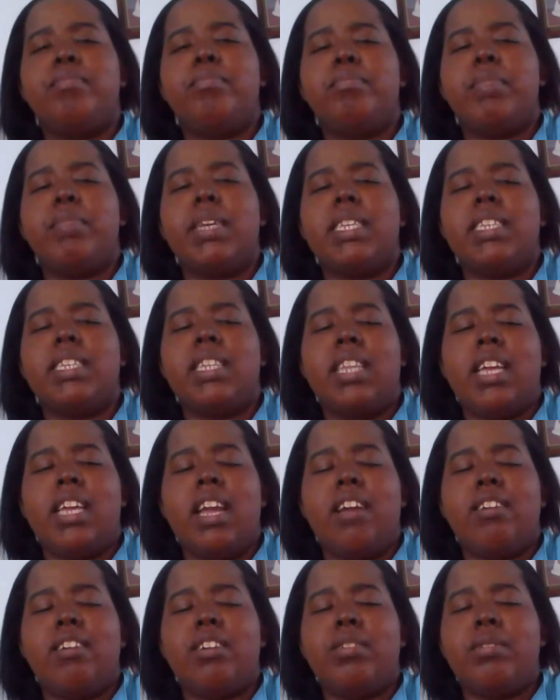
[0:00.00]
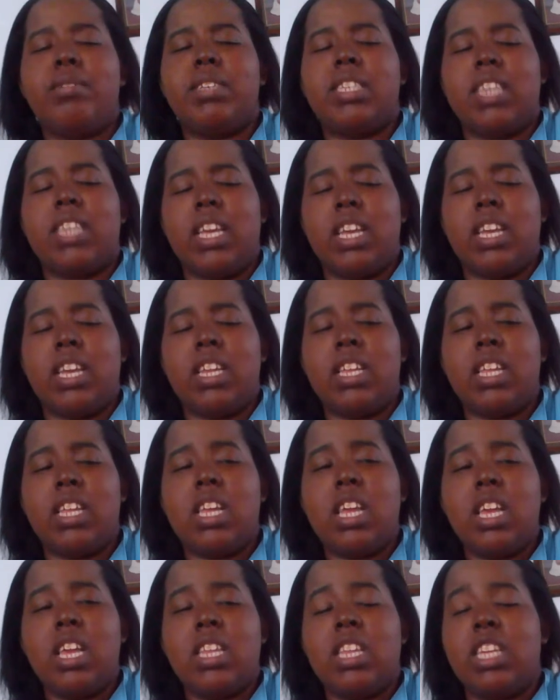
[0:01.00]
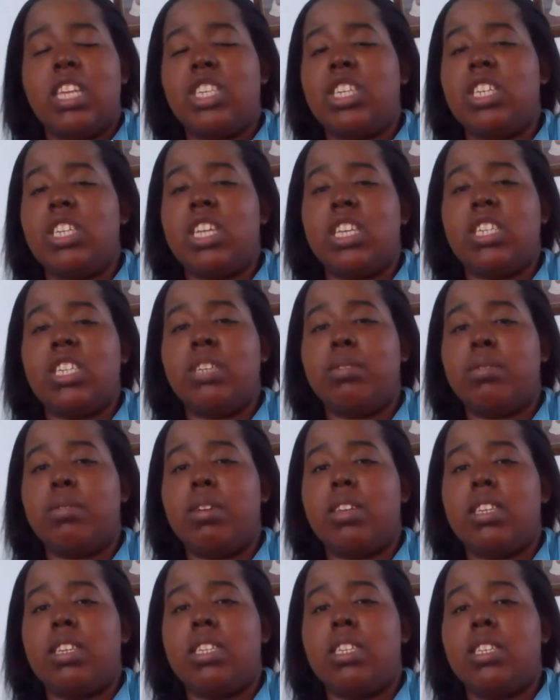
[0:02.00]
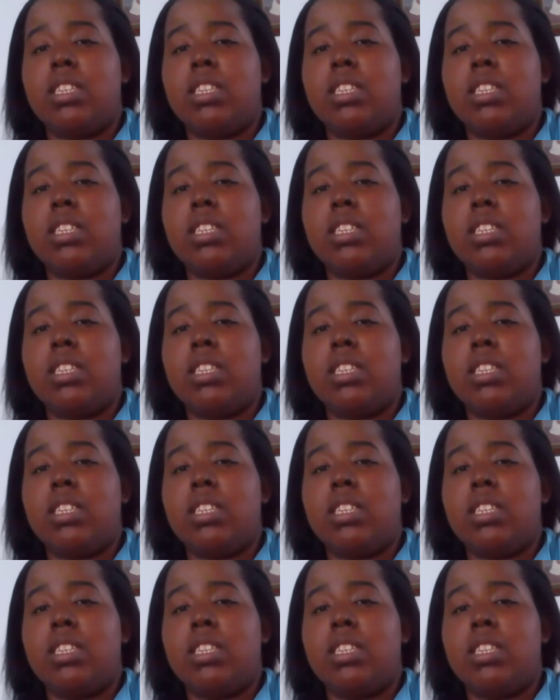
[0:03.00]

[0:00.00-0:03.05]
Basically, Erica was saying that she doesn't want to.